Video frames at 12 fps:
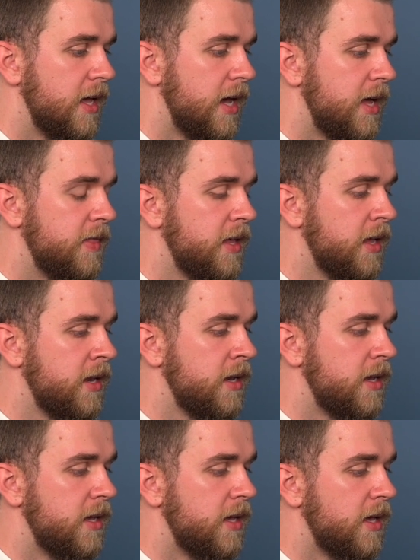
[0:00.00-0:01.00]
And
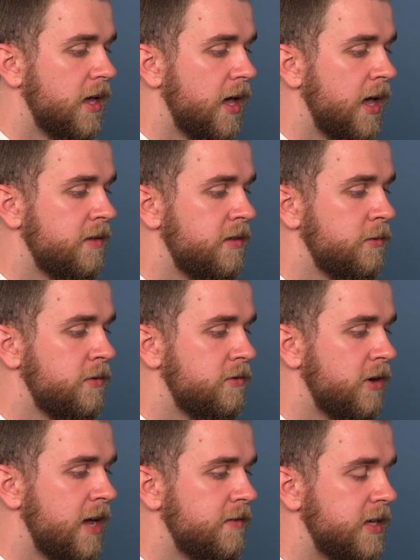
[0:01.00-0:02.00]
then as he was
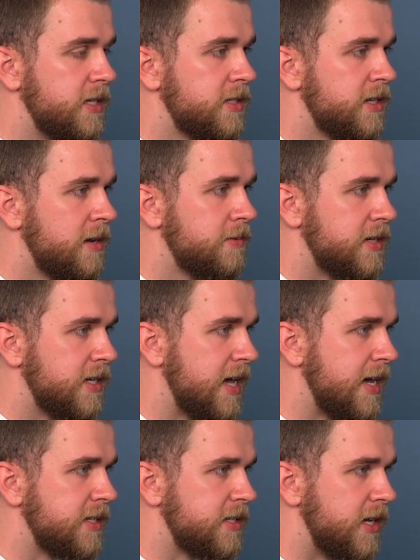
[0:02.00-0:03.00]
driving, he stopped at a
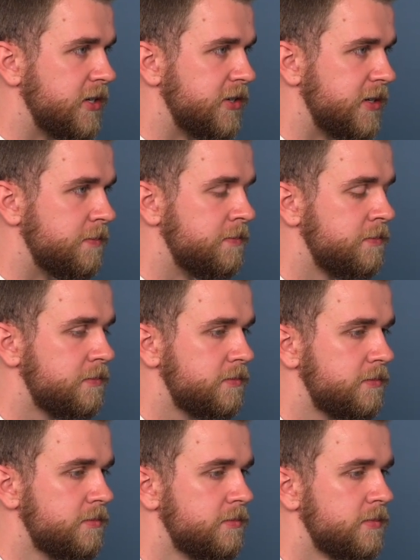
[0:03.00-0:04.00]
gas station
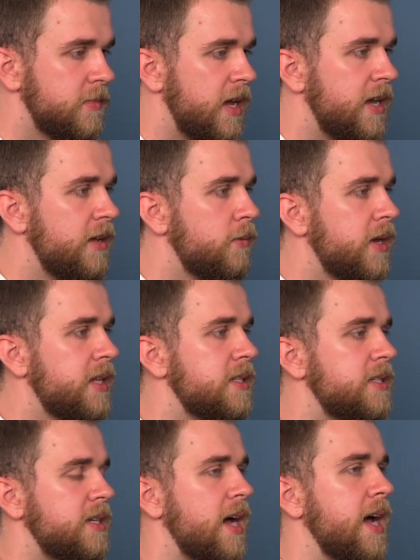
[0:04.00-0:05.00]
and he went
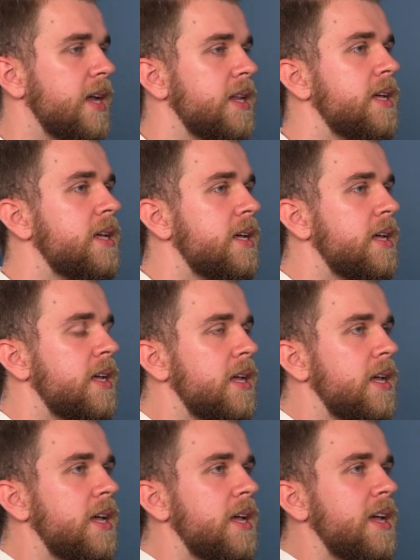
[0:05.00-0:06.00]
inside.
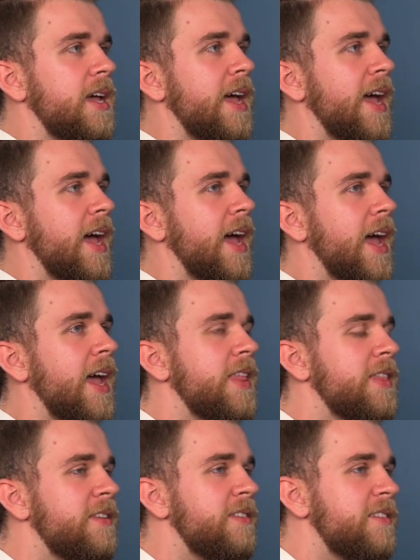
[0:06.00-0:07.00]

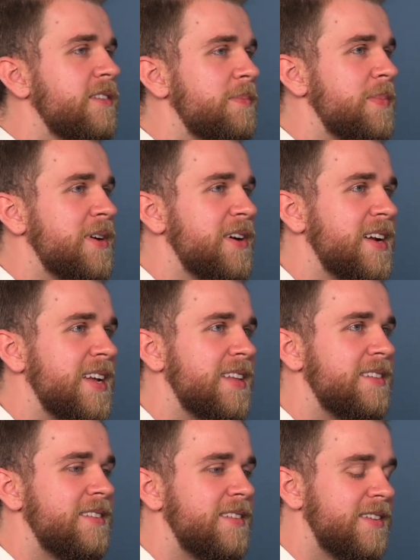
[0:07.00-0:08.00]
And this
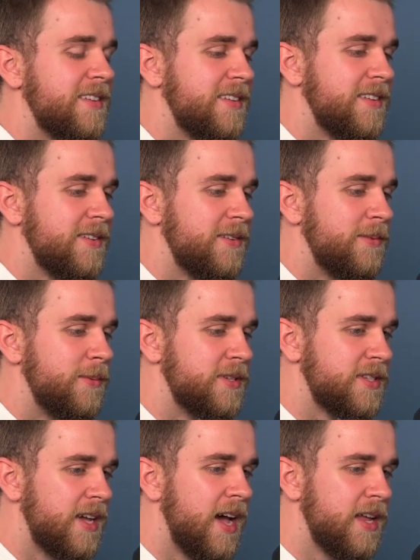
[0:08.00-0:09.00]
experience
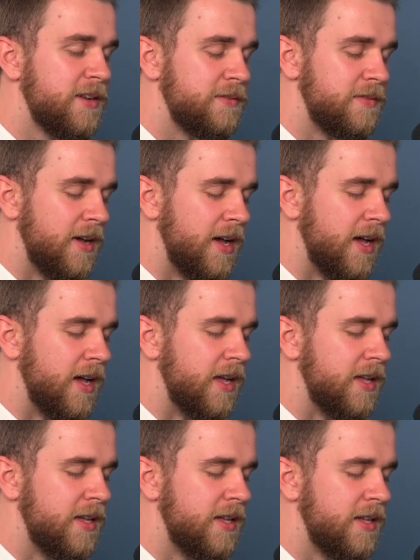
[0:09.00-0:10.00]
was kind of a
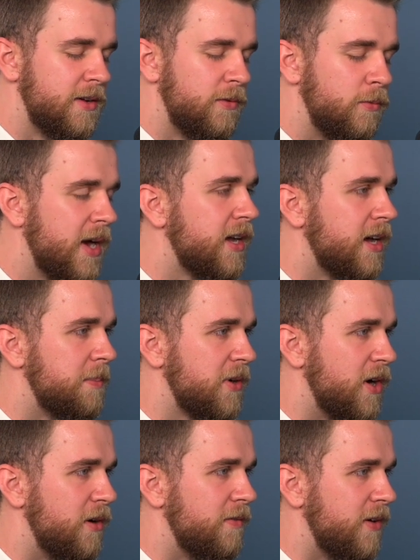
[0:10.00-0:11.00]
wake-up
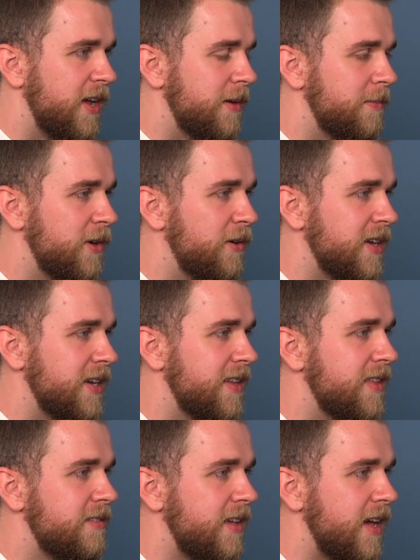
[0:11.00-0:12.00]
call for him going into
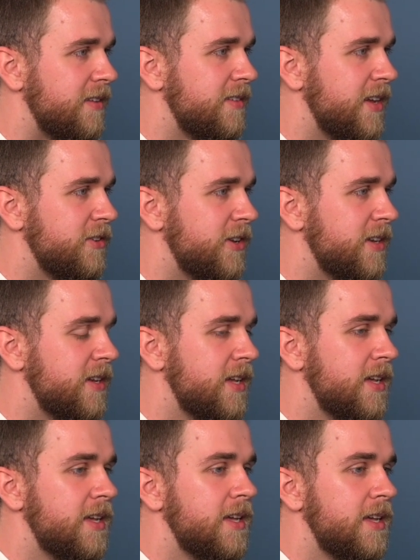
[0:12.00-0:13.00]
this gas station.
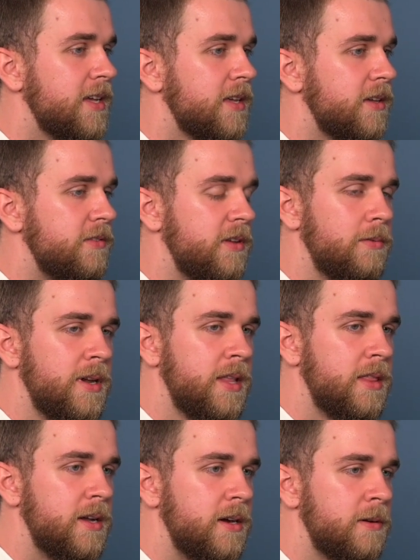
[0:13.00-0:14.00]
Because he went
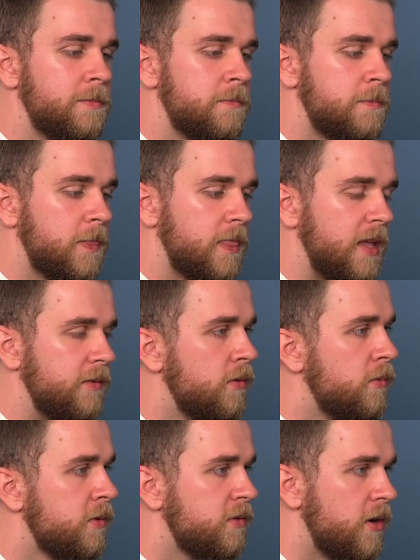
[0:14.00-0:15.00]
in there and
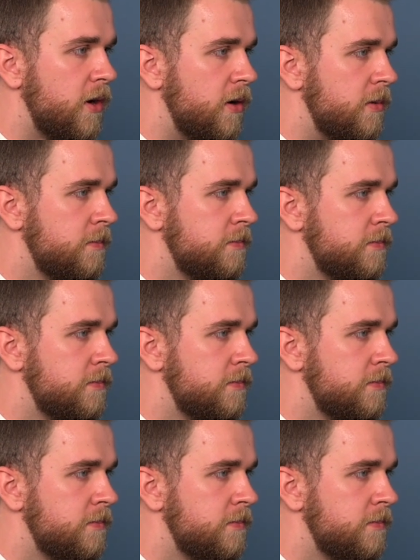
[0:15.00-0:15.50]
everyone was calm.